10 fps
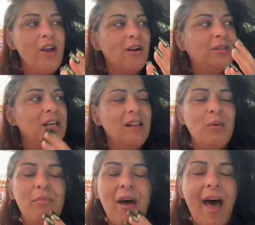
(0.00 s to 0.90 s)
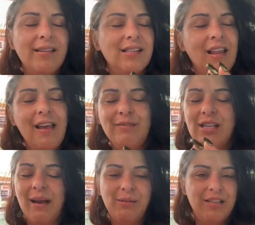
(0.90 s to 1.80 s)
We are dealing with past
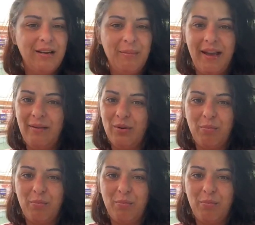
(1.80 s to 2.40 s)
lifetimes here, man.